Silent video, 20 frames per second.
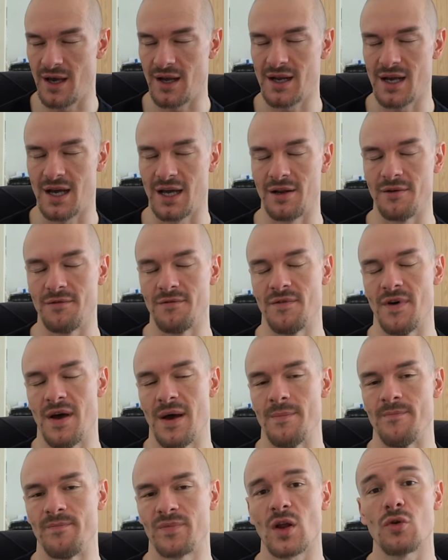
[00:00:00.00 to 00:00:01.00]
kind
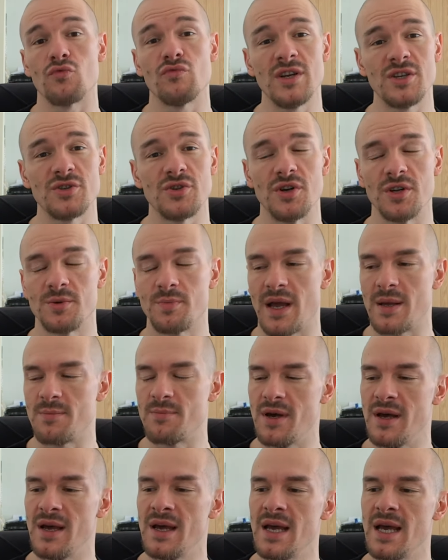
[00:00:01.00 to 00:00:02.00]
of research
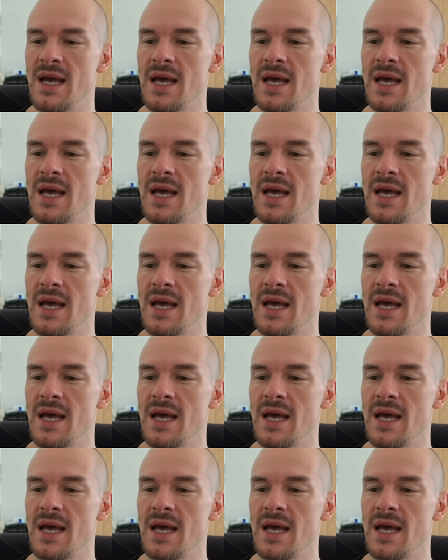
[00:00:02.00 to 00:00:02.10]
paper.